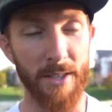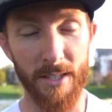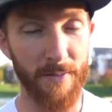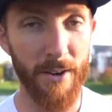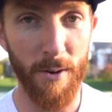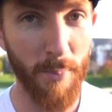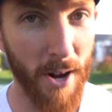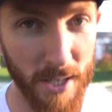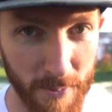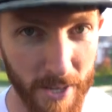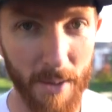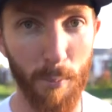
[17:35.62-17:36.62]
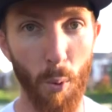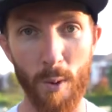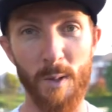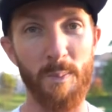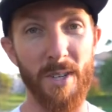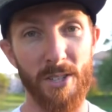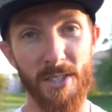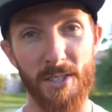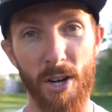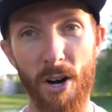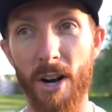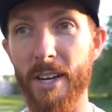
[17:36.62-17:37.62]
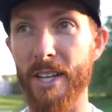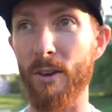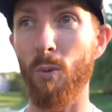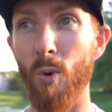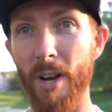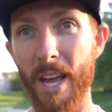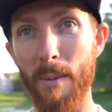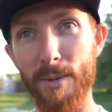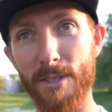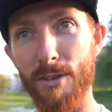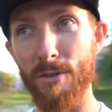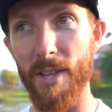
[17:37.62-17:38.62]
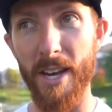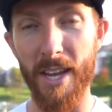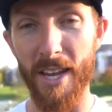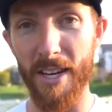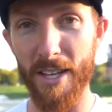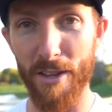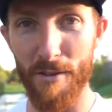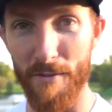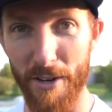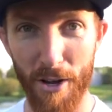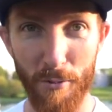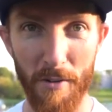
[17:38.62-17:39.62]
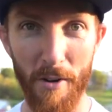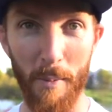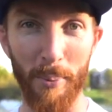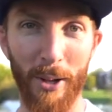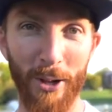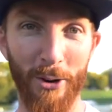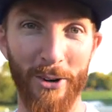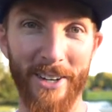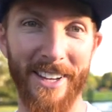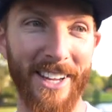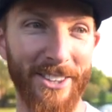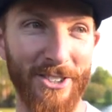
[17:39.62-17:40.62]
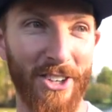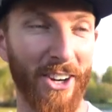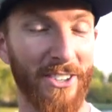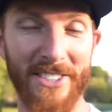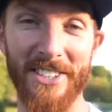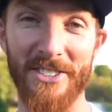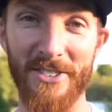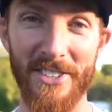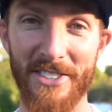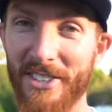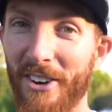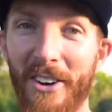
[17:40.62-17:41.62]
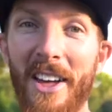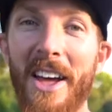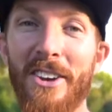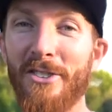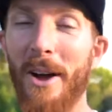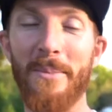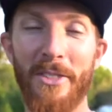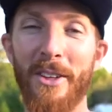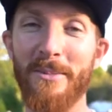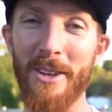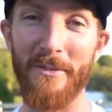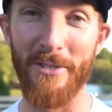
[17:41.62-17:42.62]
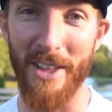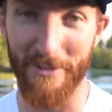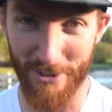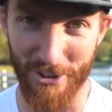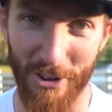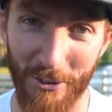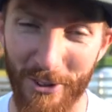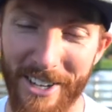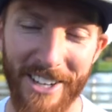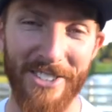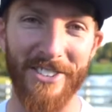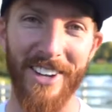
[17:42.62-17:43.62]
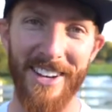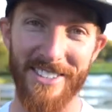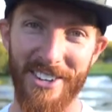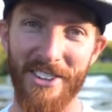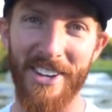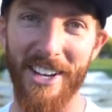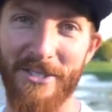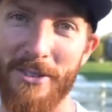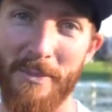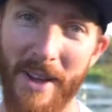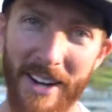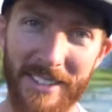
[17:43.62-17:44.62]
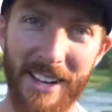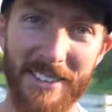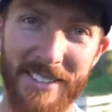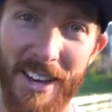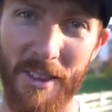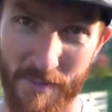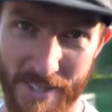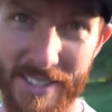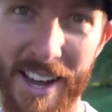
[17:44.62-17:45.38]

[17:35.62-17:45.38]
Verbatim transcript: This video possibly had more species caught in one episode than any other video we've uploaded in the channel's history. So drop the thumbs up for that for sure, and we'll catch you guys on the next one back down south. Peace